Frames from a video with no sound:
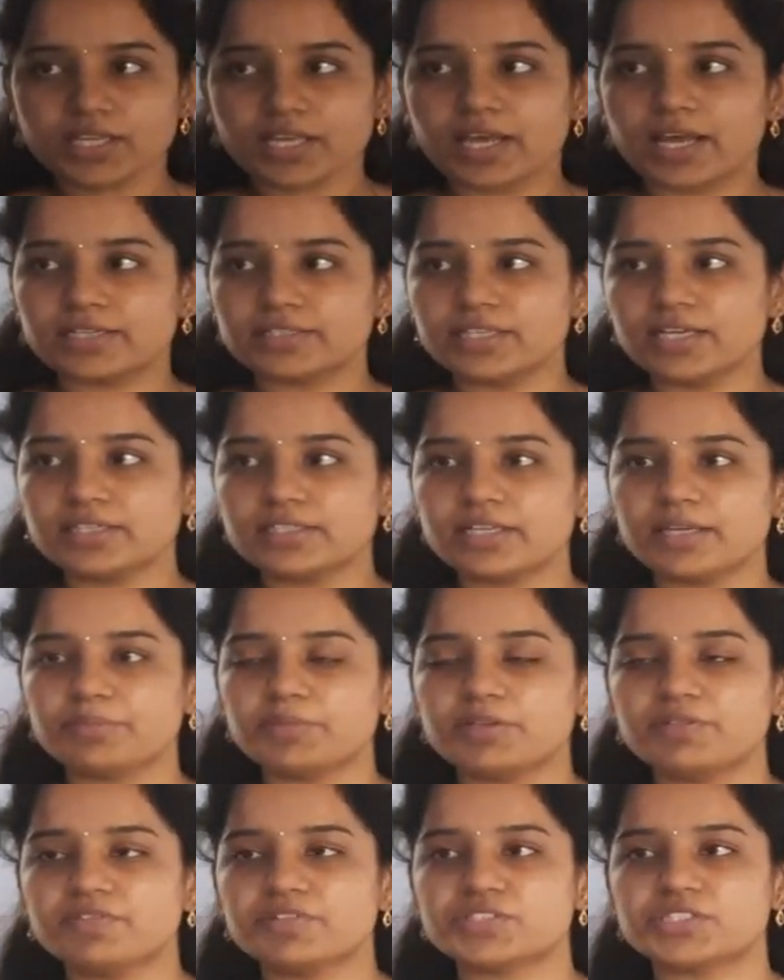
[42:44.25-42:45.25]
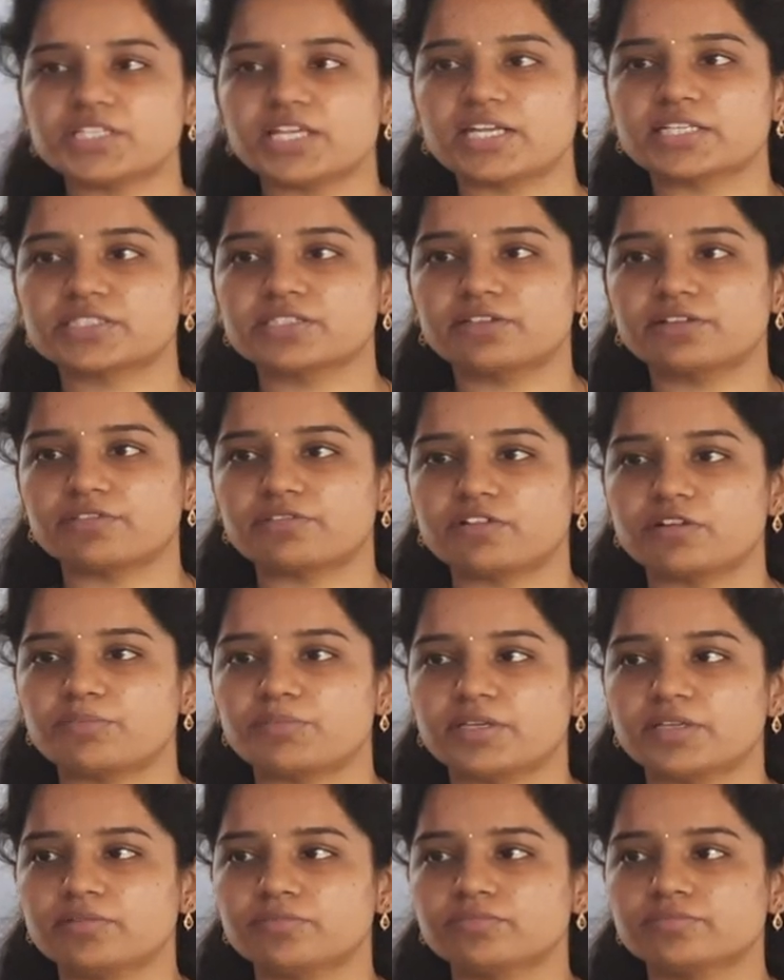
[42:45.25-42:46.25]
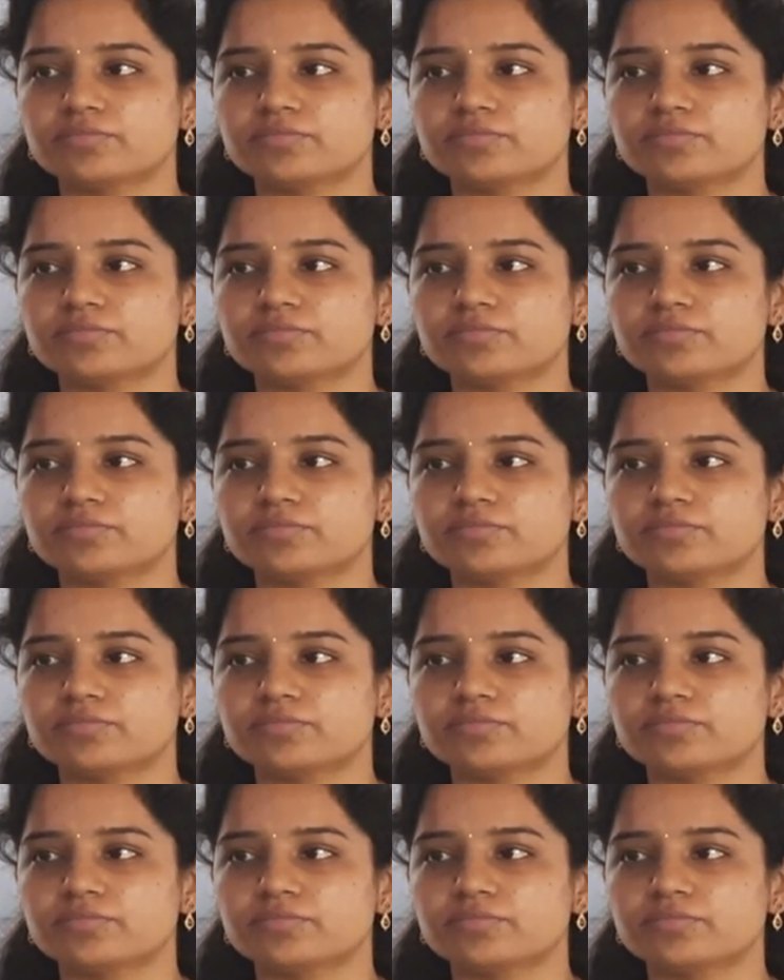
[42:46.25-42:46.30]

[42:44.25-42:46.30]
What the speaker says: At that time in which direction it will be?